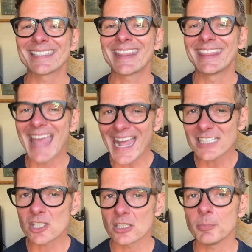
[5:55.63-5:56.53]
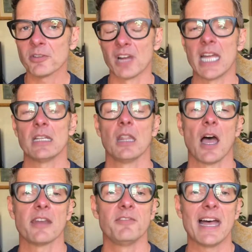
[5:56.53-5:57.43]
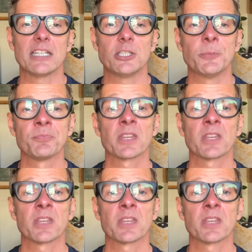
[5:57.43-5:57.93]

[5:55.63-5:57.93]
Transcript: that's going to provide a lot of value.